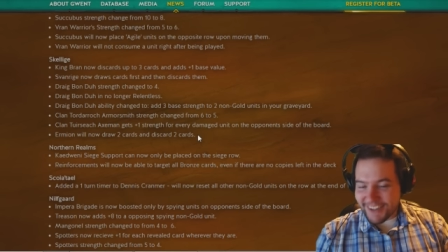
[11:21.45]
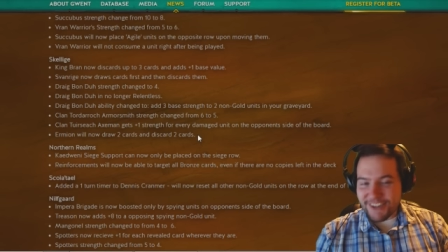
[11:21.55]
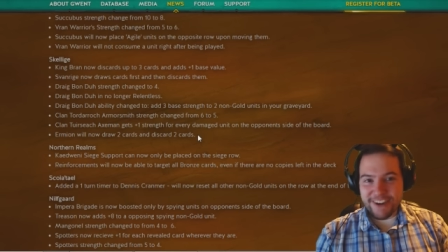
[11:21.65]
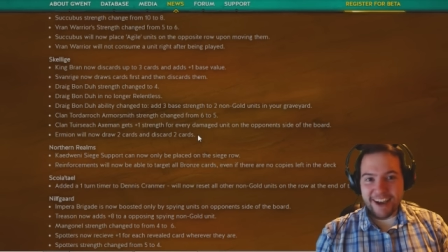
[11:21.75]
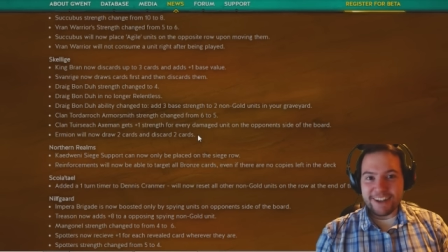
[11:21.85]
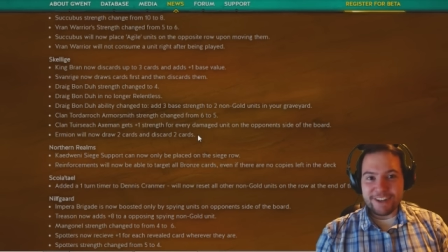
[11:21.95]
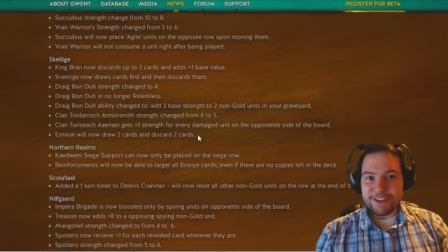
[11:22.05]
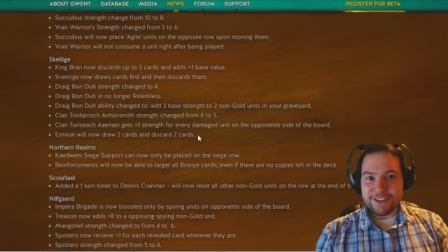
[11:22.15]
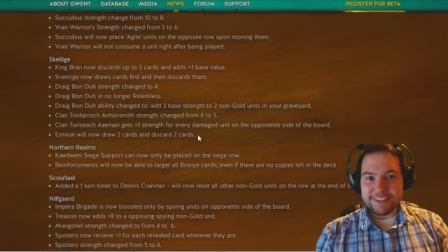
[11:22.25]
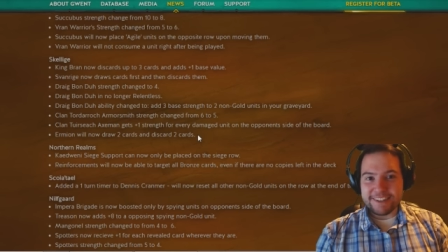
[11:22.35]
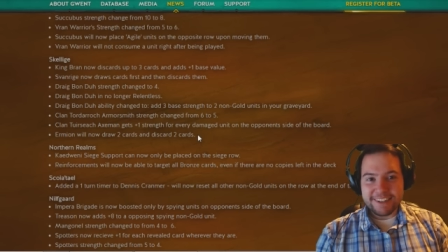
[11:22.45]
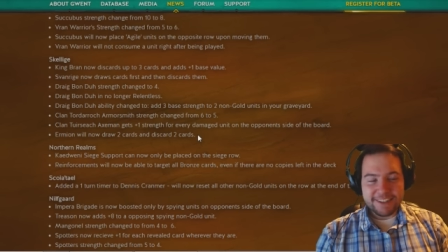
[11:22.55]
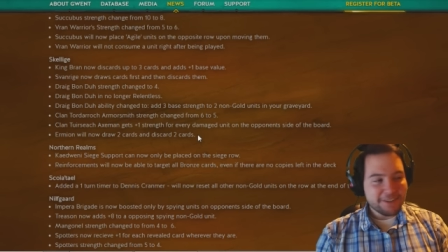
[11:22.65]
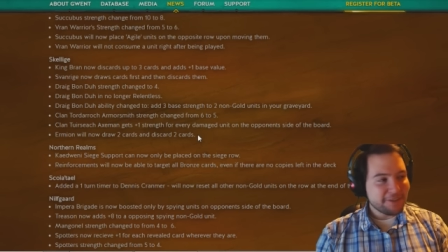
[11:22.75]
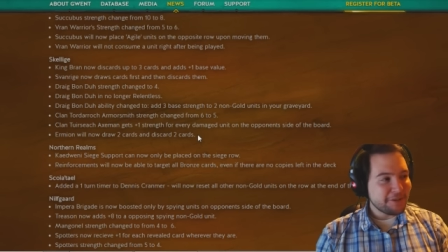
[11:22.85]
You can't lose
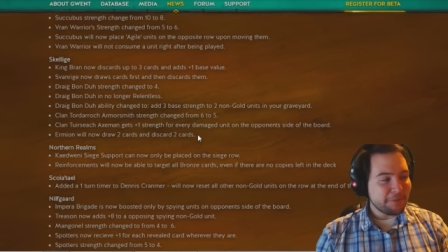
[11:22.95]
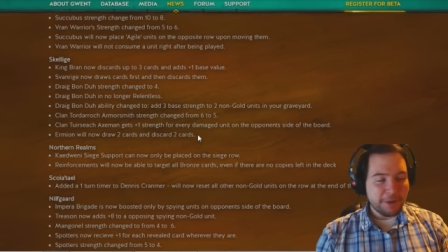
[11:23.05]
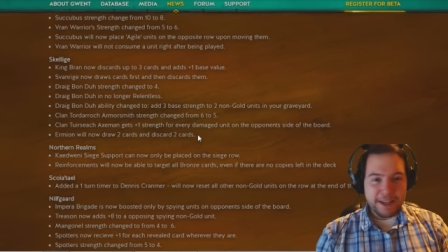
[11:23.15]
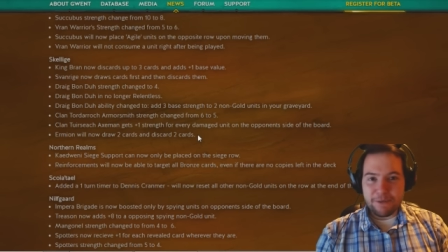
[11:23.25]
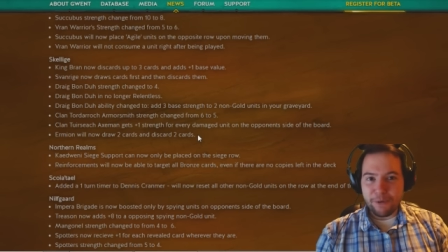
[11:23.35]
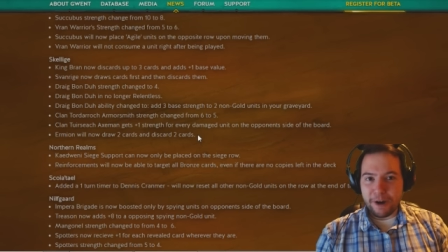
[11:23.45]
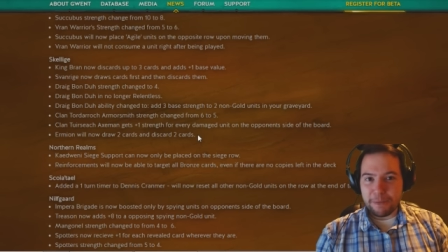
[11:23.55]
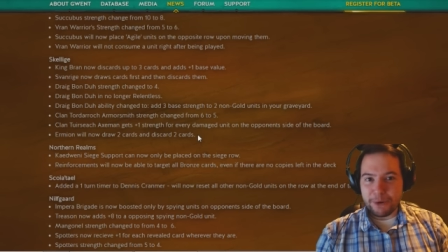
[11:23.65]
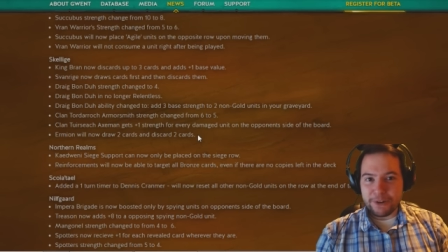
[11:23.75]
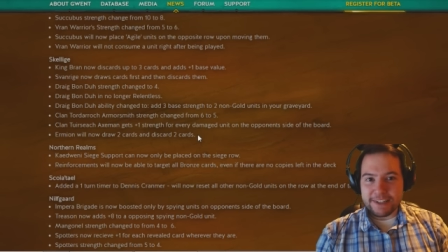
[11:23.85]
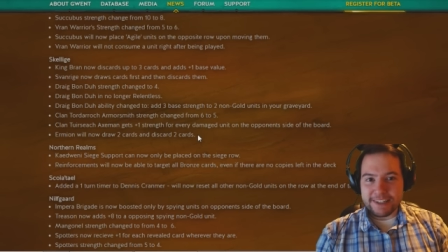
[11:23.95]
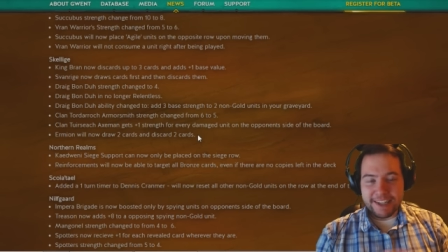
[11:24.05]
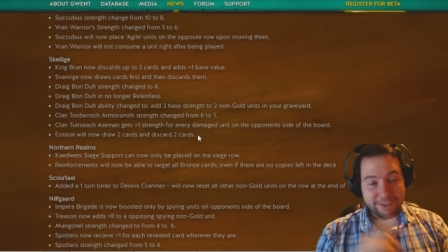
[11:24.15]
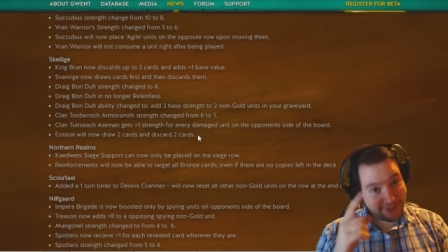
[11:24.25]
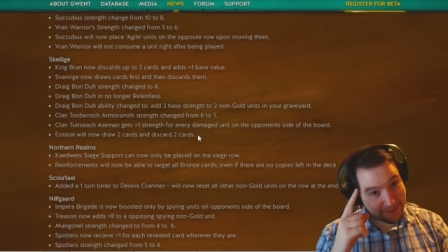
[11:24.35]
to playing Wild Boar of the
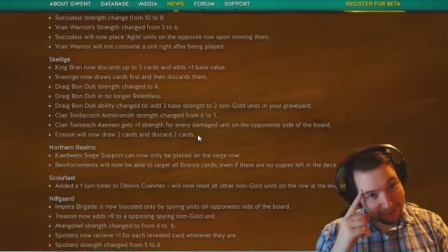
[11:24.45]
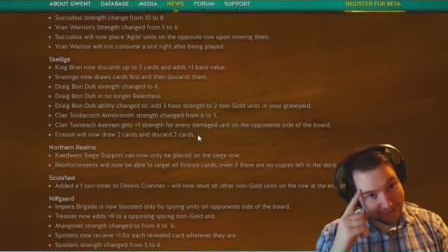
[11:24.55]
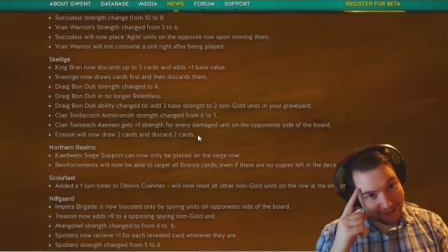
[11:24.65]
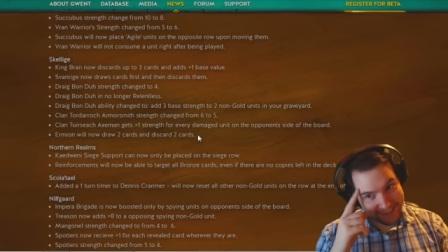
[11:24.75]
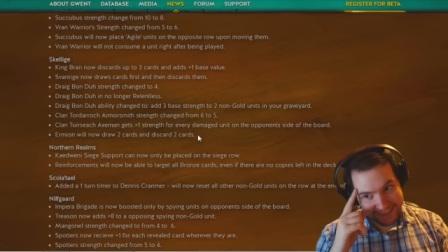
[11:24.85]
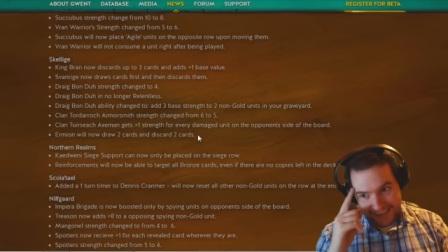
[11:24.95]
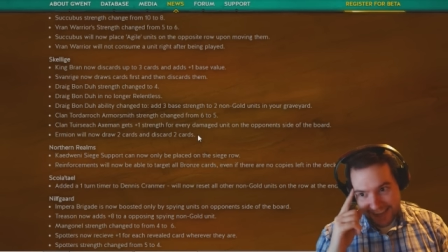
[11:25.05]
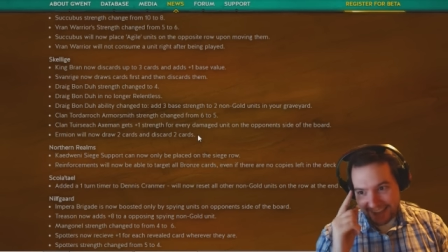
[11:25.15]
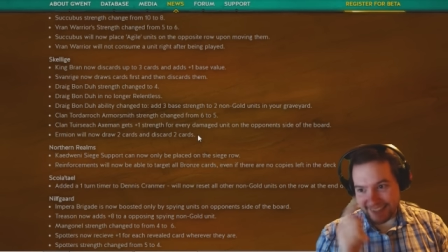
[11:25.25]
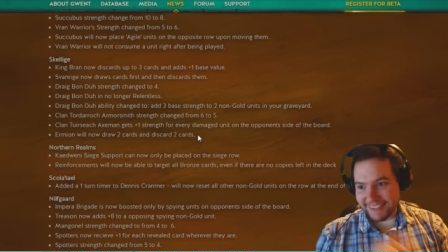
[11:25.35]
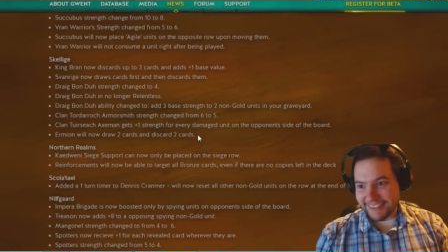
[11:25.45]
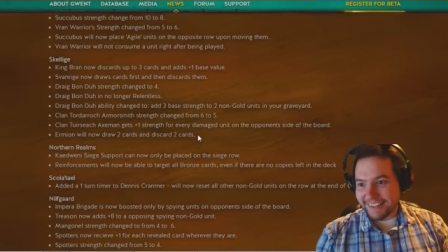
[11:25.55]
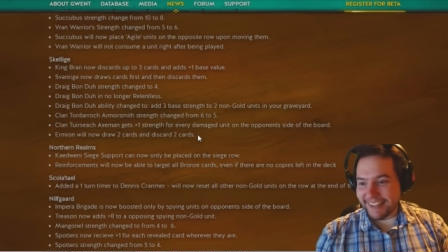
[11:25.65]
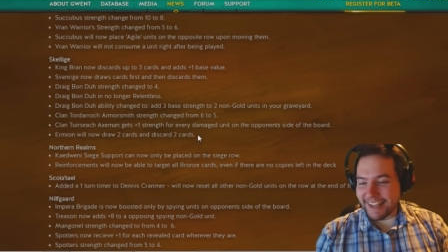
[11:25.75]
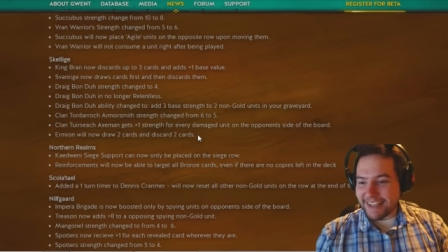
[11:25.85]
Sea if you don't put it in your deck.
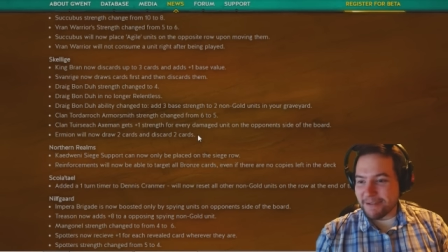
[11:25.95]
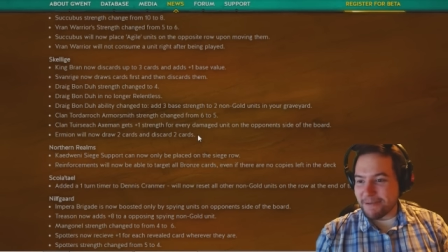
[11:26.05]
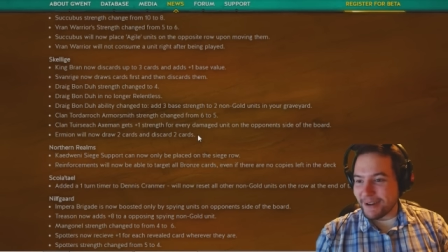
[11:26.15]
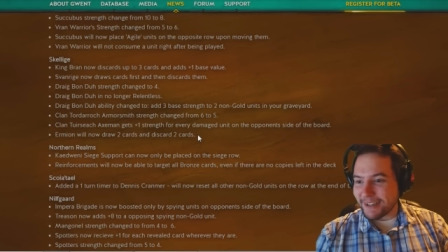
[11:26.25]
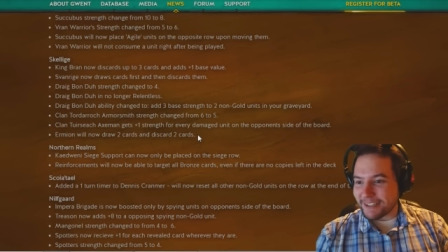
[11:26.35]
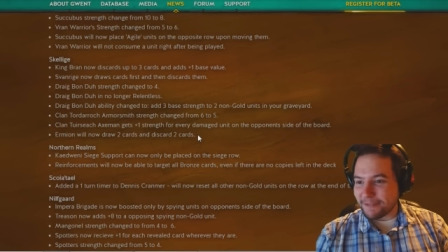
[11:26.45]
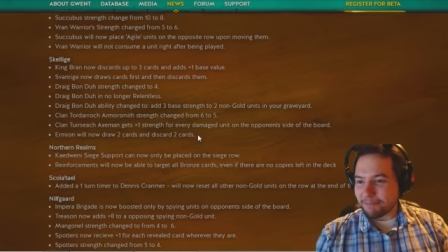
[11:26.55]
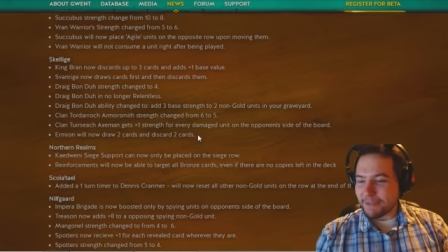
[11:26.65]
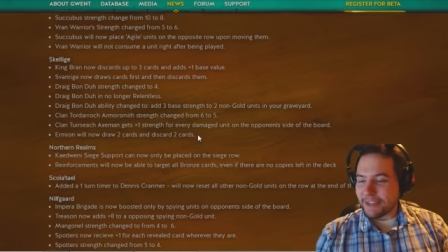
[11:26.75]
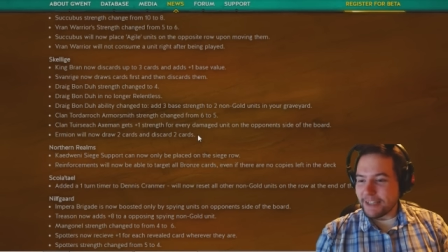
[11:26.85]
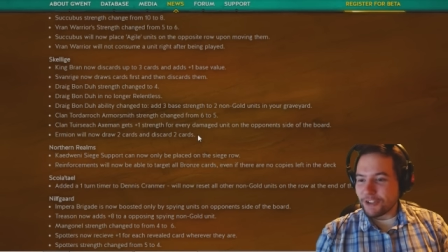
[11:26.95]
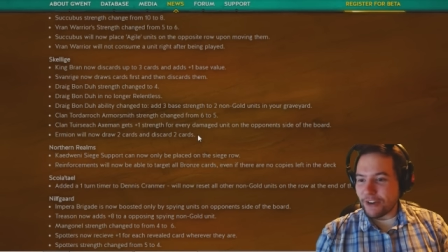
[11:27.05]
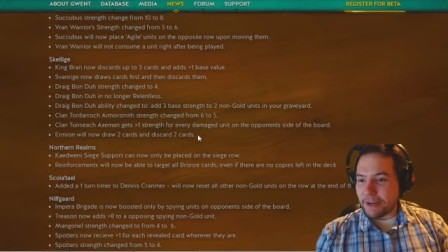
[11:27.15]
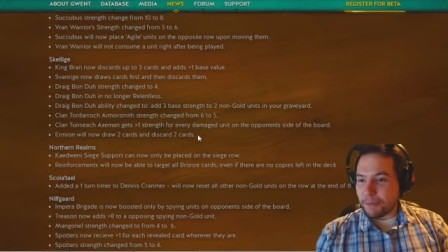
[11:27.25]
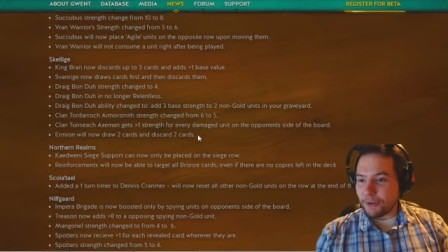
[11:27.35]
That's how it works.
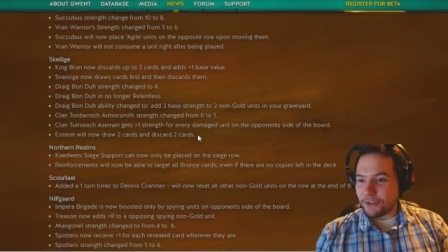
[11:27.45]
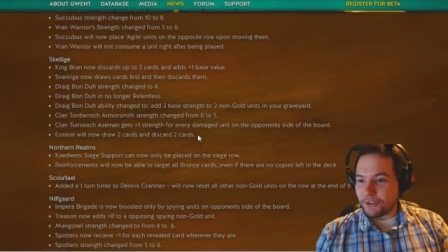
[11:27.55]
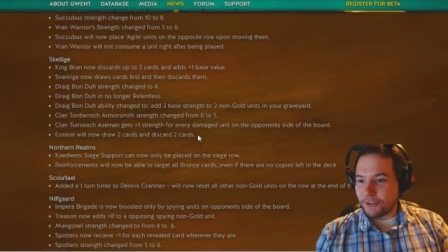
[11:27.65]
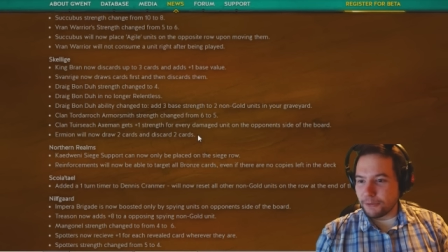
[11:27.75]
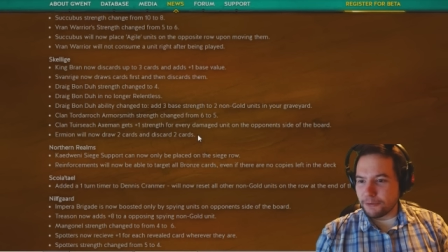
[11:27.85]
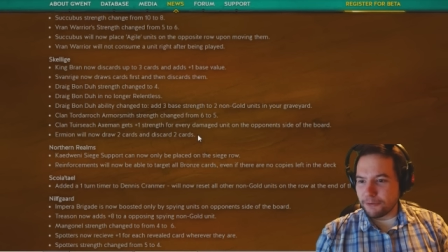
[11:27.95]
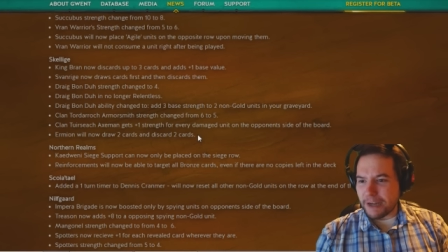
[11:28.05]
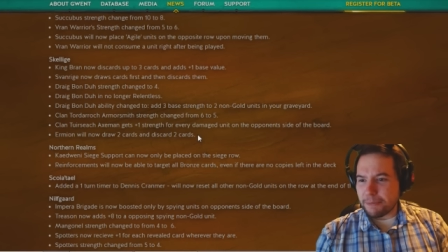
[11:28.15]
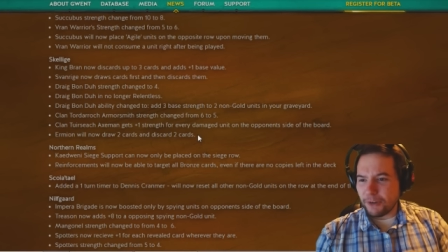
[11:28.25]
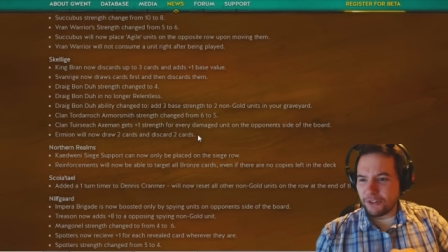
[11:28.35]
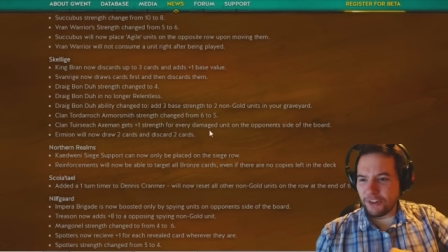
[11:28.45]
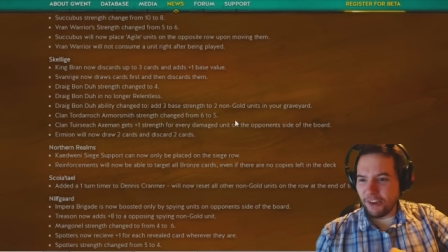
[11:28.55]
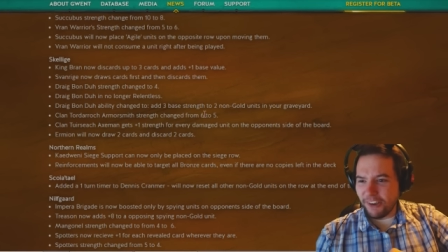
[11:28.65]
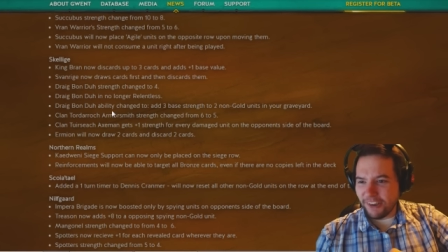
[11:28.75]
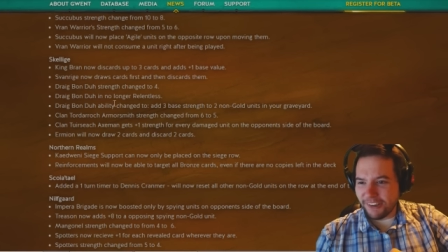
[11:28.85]
Draig
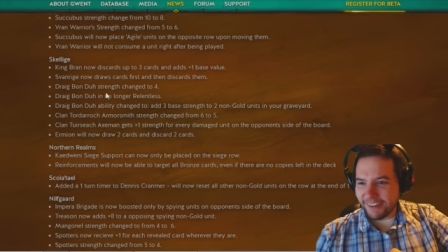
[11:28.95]
Bon-Dhu?